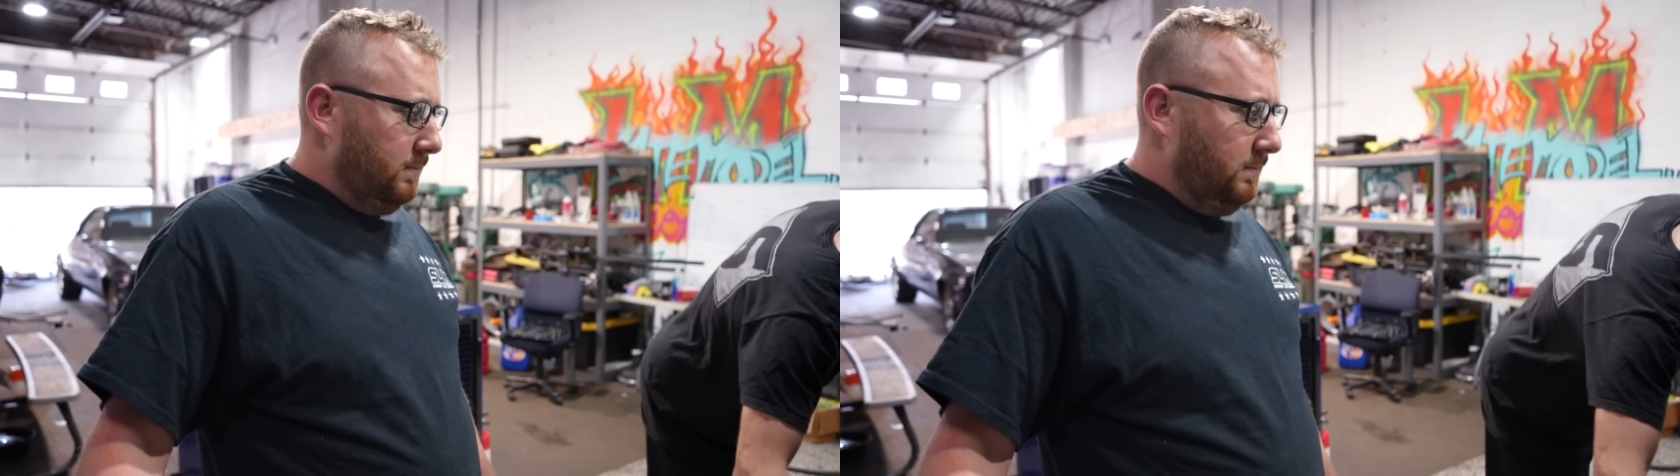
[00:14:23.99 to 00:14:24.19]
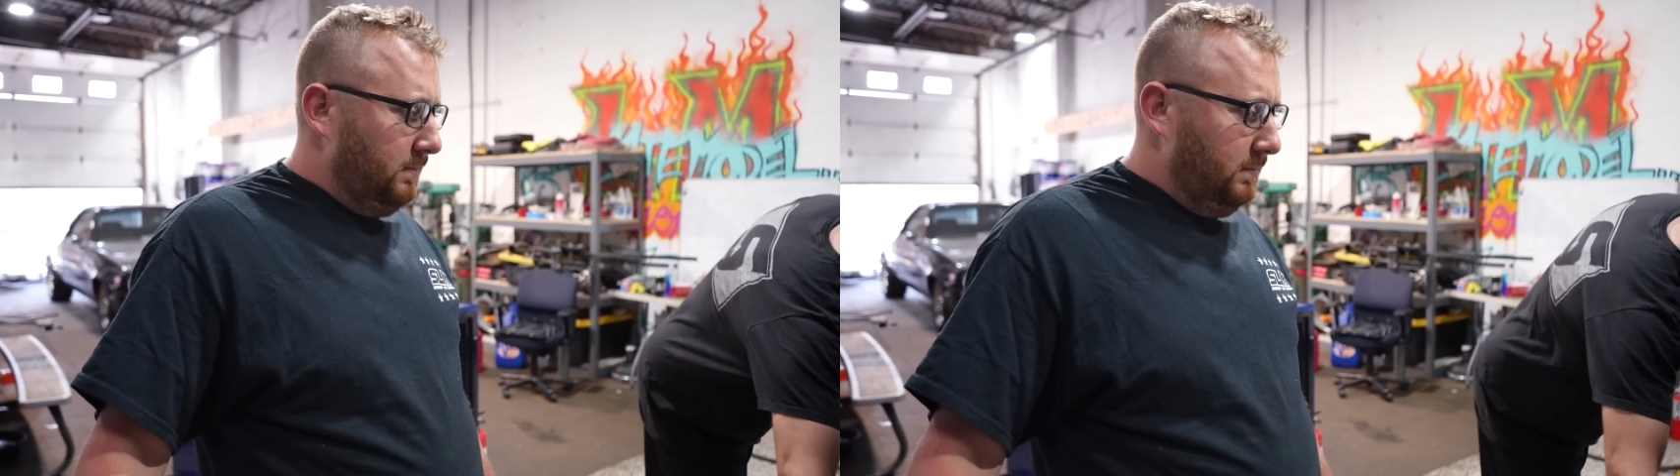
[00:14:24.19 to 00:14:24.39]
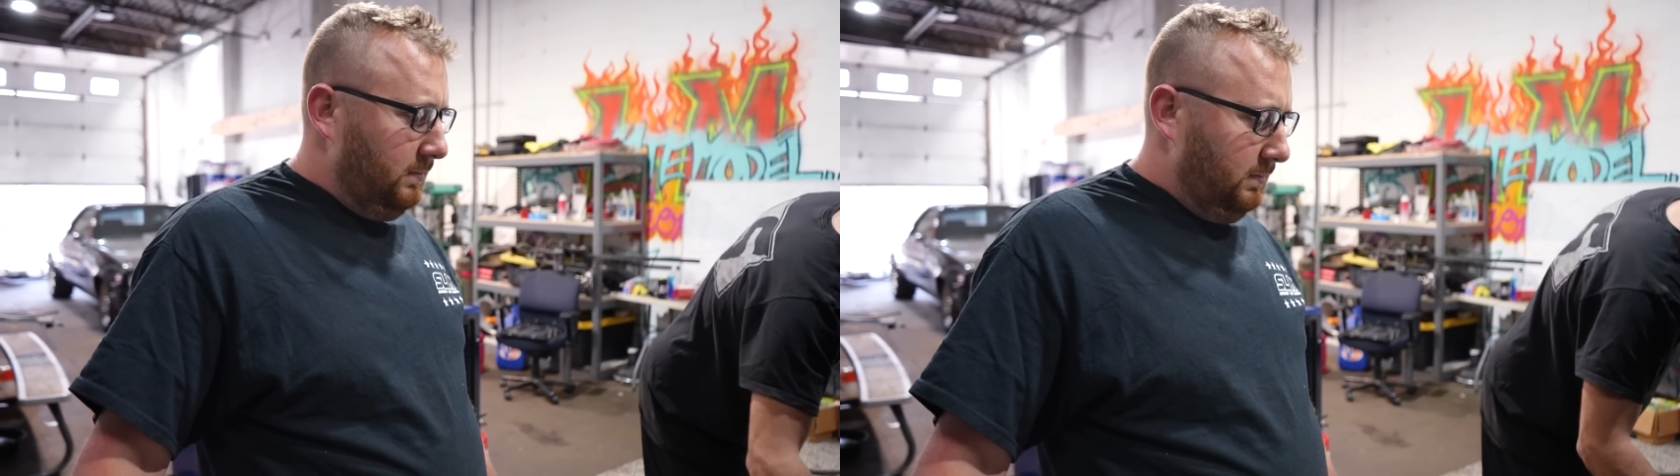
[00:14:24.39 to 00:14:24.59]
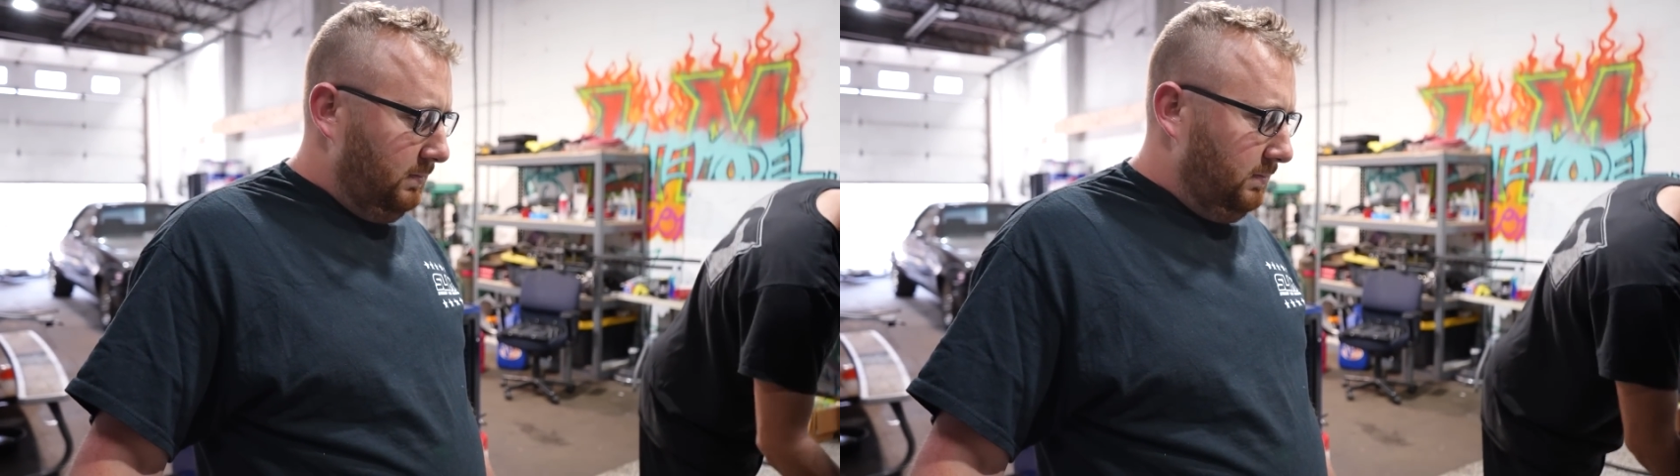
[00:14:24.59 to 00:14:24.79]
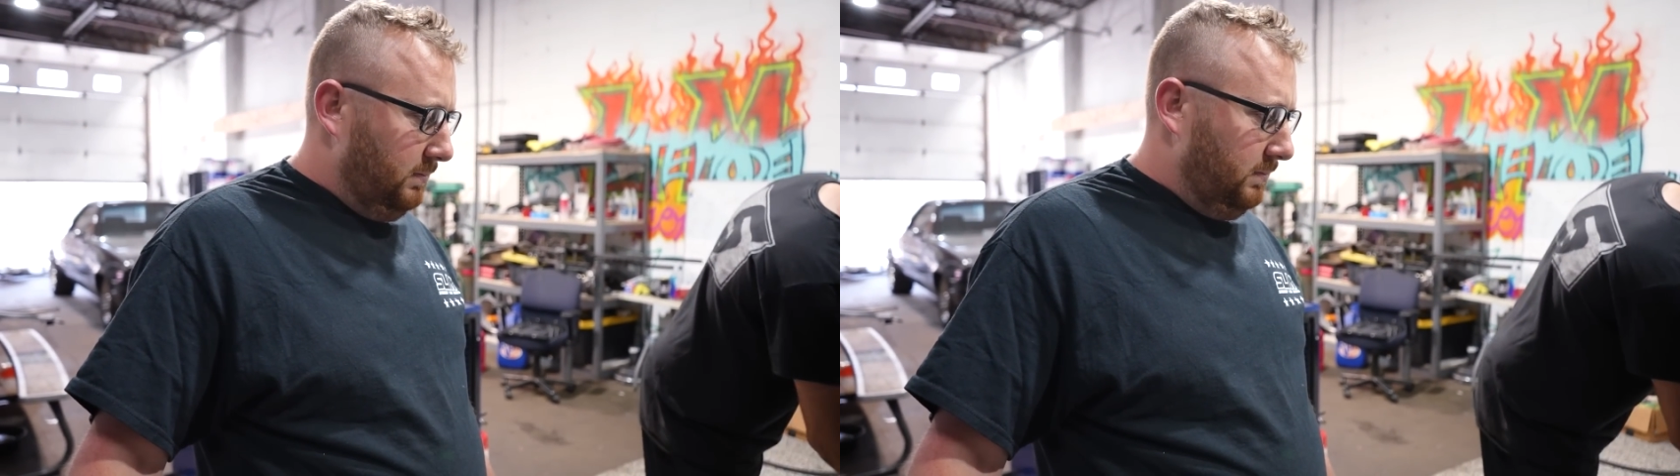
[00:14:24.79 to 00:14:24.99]
a little bit of
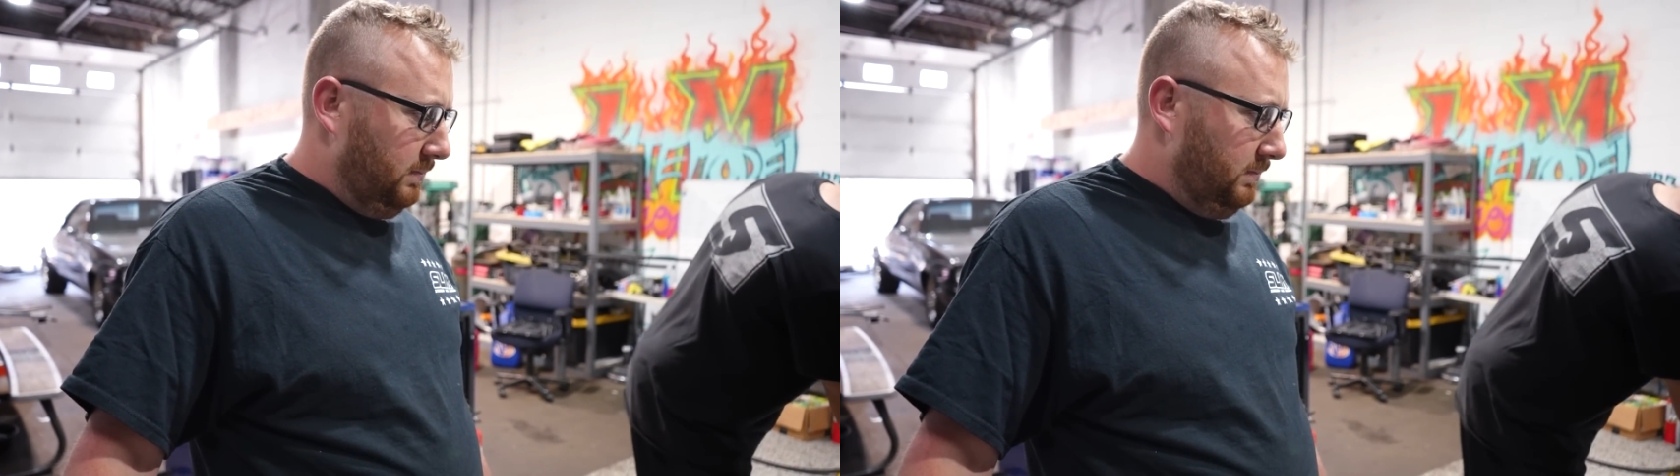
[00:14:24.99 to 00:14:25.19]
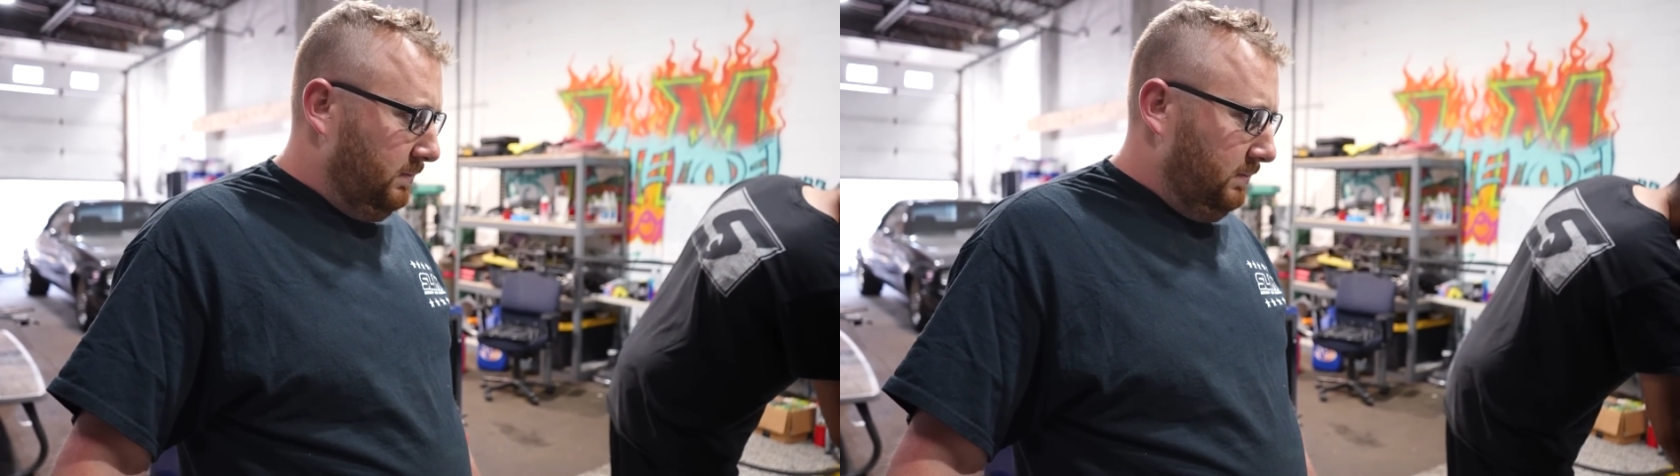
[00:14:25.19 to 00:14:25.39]
those the